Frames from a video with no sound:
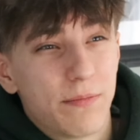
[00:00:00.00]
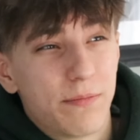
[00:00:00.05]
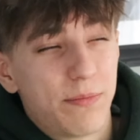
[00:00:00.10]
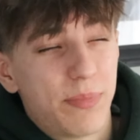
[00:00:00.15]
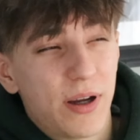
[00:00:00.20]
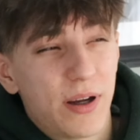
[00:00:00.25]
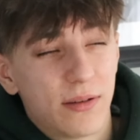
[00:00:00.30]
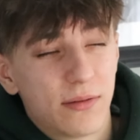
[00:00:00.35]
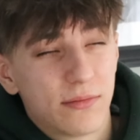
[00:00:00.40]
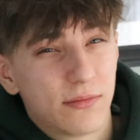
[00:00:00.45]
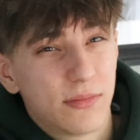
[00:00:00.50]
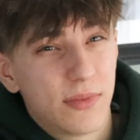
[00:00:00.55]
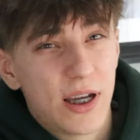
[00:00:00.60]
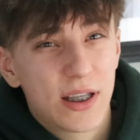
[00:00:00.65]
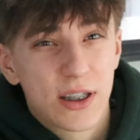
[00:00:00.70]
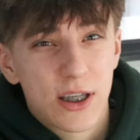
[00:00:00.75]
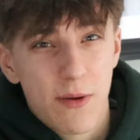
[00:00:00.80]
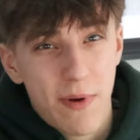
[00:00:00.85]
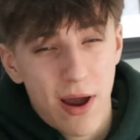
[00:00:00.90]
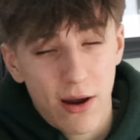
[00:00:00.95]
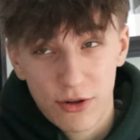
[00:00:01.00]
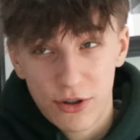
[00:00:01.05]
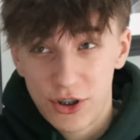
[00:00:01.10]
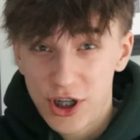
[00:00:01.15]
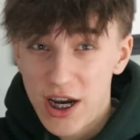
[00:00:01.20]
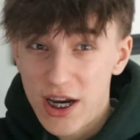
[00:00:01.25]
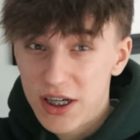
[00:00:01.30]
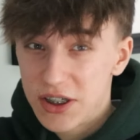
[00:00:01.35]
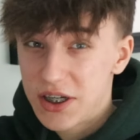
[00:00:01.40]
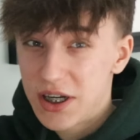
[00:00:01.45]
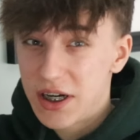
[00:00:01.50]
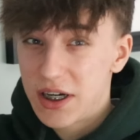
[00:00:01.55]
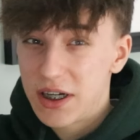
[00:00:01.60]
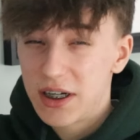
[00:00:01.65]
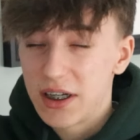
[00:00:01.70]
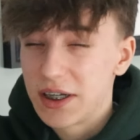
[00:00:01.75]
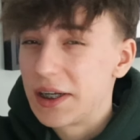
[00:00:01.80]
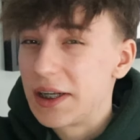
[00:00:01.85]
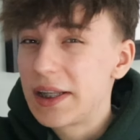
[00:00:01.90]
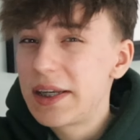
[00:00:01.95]
but it's about chasing
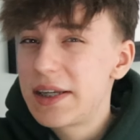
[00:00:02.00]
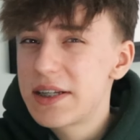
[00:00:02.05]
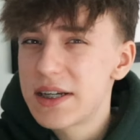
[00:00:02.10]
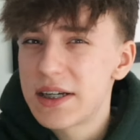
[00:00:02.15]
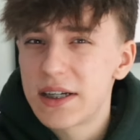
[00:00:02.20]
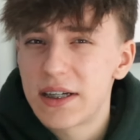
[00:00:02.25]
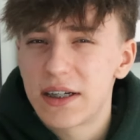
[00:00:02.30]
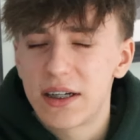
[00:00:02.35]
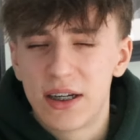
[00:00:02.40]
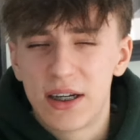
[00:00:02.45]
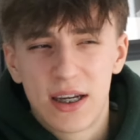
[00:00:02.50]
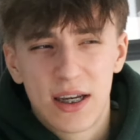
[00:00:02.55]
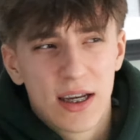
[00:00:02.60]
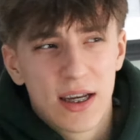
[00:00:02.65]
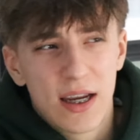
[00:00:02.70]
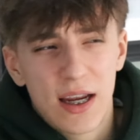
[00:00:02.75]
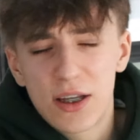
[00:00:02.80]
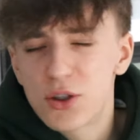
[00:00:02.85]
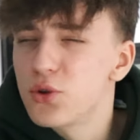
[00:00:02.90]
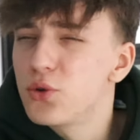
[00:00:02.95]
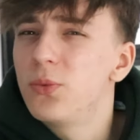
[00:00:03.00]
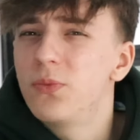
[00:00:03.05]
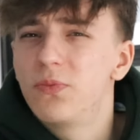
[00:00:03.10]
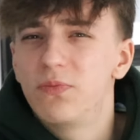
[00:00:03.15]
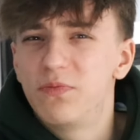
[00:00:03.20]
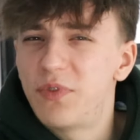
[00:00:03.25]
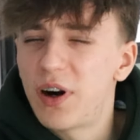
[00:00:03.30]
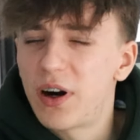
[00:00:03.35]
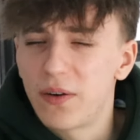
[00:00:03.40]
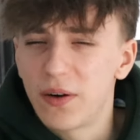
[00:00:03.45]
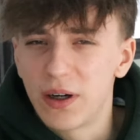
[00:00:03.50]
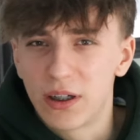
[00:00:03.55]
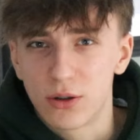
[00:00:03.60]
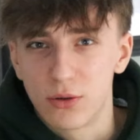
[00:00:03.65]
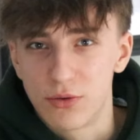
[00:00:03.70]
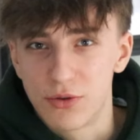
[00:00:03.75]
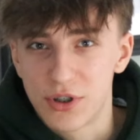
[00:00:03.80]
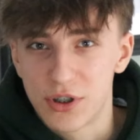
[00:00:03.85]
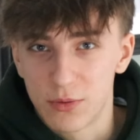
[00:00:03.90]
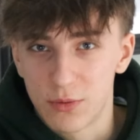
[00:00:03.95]
and leading. It's all very
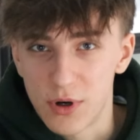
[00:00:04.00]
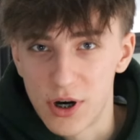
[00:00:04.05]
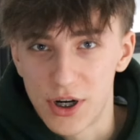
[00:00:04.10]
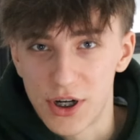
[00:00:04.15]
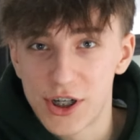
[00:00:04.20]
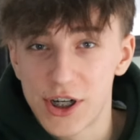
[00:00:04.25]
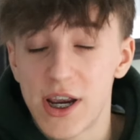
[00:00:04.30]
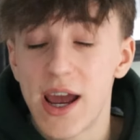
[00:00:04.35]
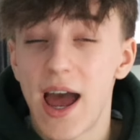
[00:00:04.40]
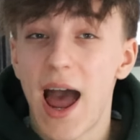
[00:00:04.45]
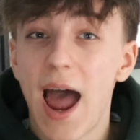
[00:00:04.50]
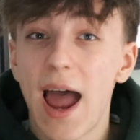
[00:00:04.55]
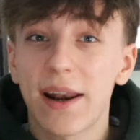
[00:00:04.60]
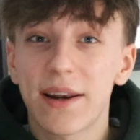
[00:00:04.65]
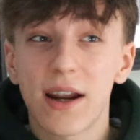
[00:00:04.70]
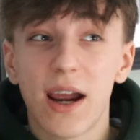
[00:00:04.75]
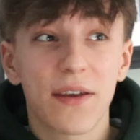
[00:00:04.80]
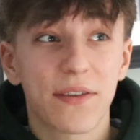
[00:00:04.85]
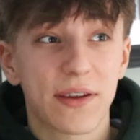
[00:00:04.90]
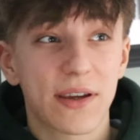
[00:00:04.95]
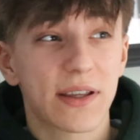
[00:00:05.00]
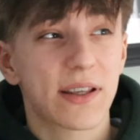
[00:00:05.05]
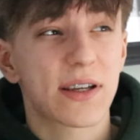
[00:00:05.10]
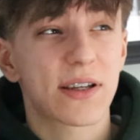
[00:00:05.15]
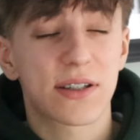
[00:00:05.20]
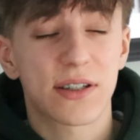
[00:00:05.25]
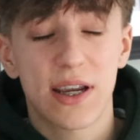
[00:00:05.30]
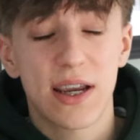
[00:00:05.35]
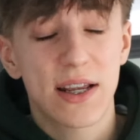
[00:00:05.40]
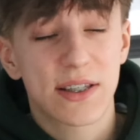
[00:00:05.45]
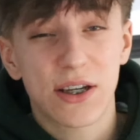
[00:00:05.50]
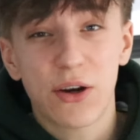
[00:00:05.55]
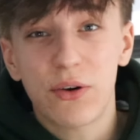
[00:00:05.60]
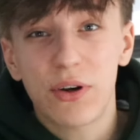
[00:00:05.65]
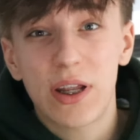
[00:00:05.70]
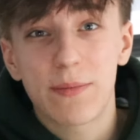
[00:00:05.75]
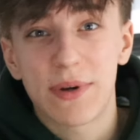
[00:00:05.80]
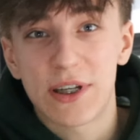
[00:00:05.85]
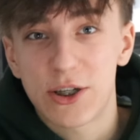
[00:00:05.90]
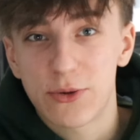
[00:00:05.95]
cool to watch. And I think it's
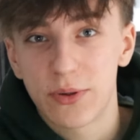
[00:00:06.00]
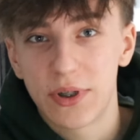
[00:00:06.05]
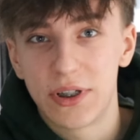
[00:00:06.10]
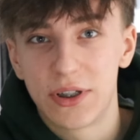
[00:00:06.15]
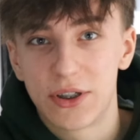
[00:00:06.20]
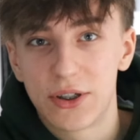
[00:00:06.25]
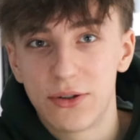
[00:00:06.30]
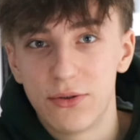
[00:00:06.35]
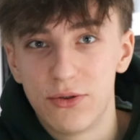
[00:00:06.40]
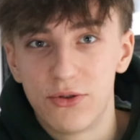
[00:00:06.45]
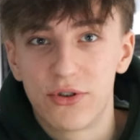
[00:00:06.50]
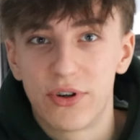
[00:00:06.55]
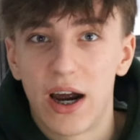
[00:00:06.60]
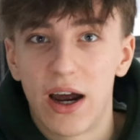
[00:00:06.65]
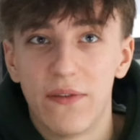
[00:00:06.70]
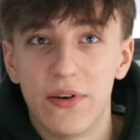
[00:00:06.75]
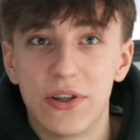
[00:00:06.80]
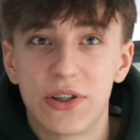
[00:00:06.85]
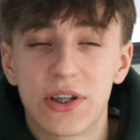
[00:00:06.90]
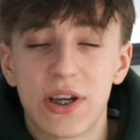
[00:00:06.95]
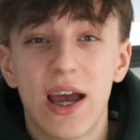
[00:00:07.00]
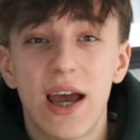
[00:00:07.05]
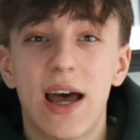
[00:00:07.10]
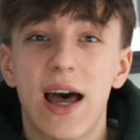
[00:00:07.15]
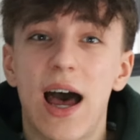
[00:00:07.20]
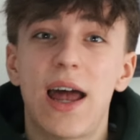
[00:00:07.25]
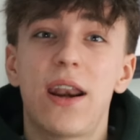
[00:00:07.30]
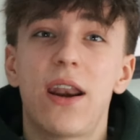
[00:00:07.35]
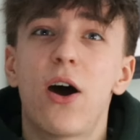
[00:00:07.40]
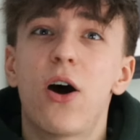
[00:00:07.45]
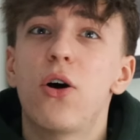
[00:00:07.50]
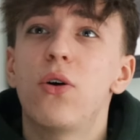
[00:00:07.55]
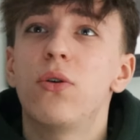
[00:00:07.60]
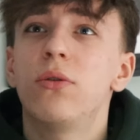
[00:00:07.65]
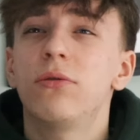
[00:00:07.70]
only between 2 drivers. And no,